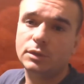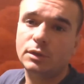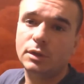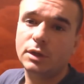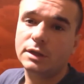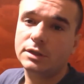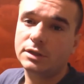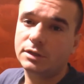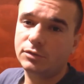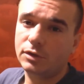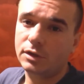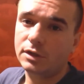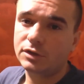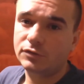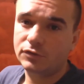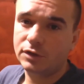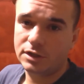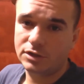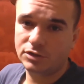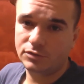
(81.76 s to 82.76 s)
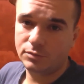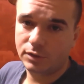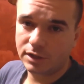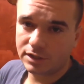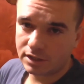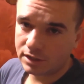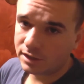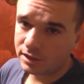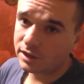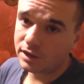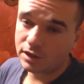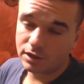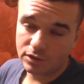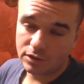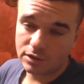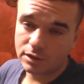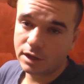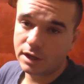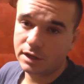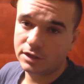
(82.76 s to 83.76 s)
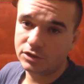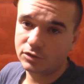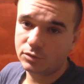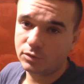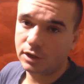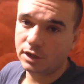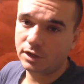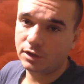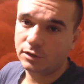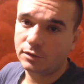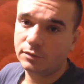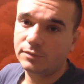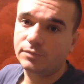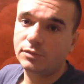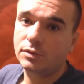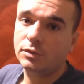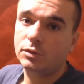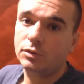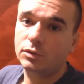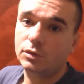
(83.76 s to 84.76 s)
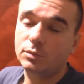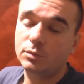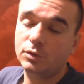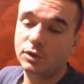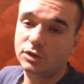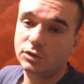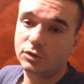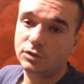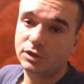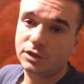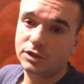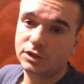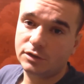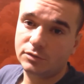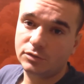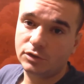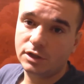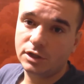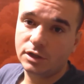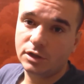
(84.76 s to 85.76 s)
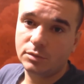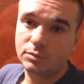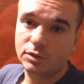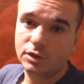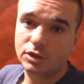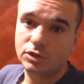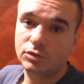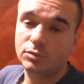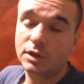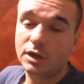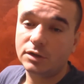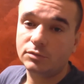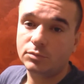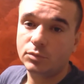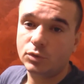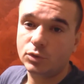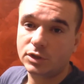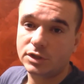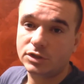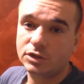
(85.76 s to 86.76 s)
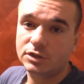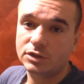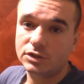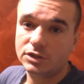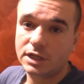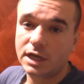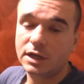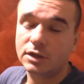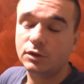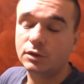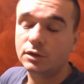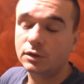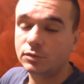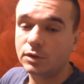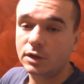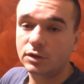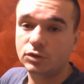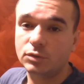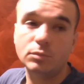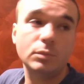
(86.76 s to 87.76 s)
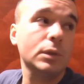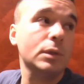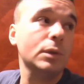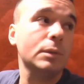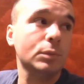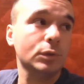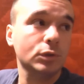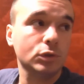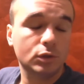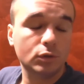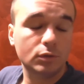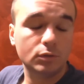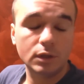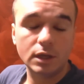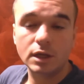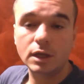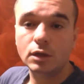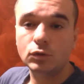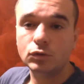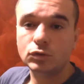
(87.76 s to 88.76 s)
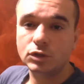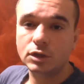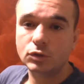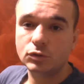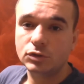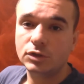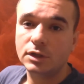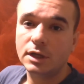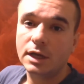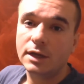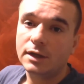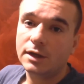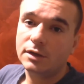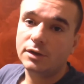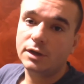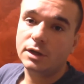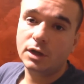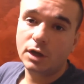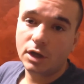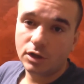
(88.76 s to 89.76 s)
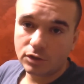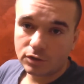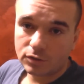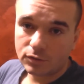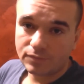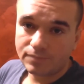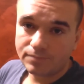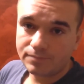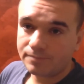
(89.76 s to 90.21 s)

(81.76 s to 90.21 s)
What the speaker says: It's a very effective method. I swear. We do this every year because we have poison scattered around the perimeter of the house outside in the garden.